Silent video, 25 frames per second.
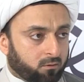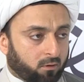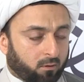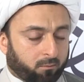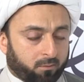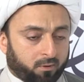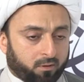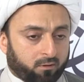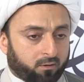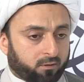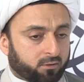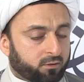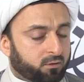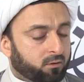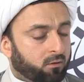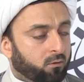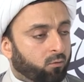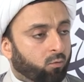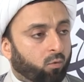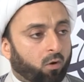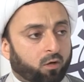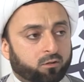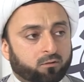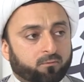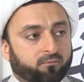I mean, there's no
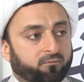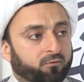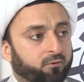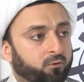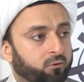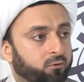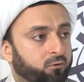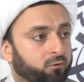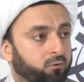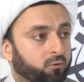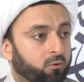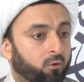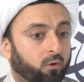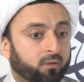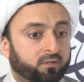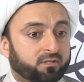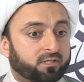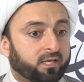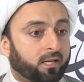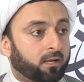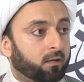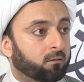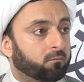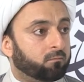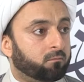wajib for you to go and
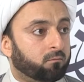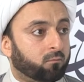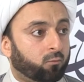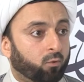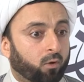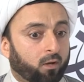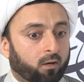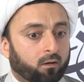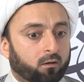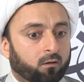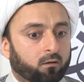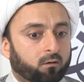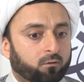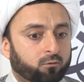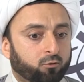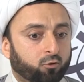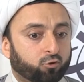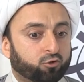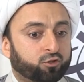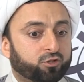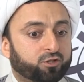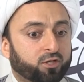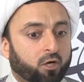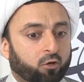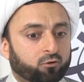tell him, well,
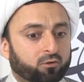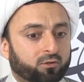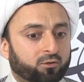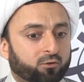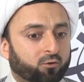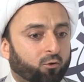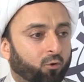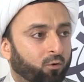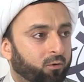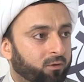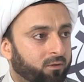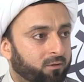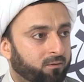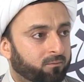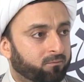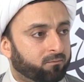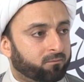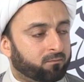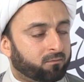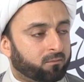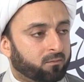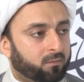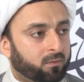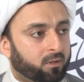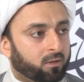your tashahud is wrong.
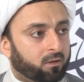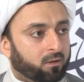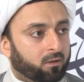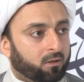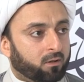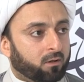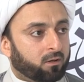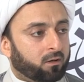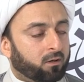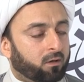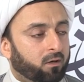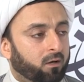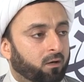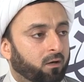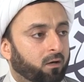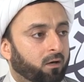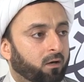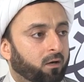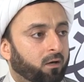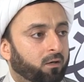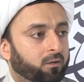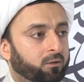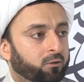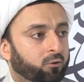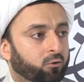
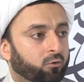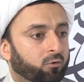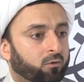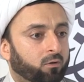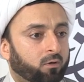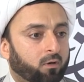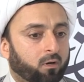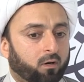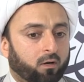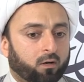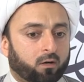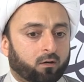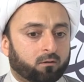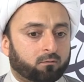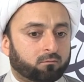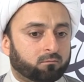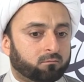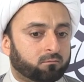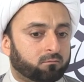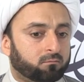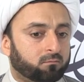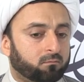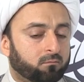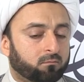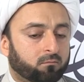Uh, your
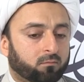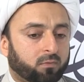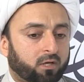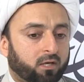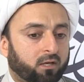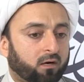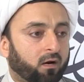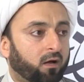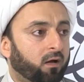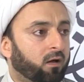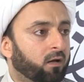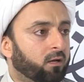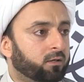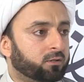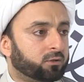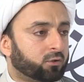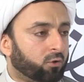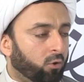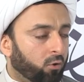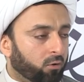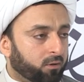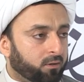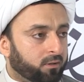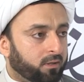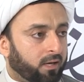um, is
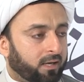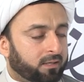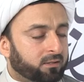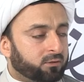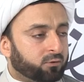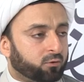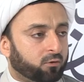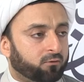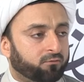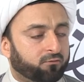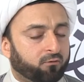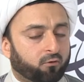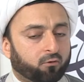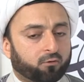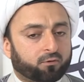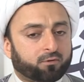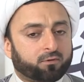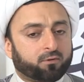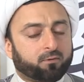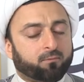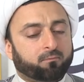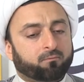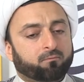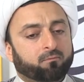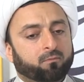wrong, and so
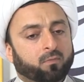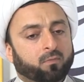forth.